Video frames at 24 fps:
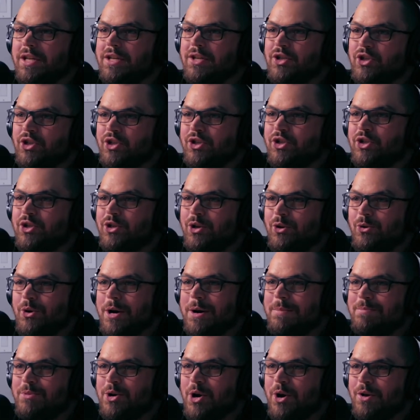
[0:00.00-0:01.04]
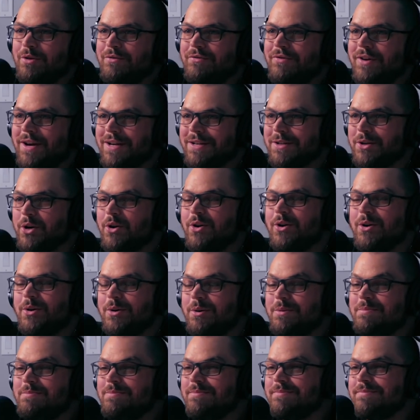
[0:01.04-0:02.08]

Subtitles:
You get to just show up, call the fight, go home.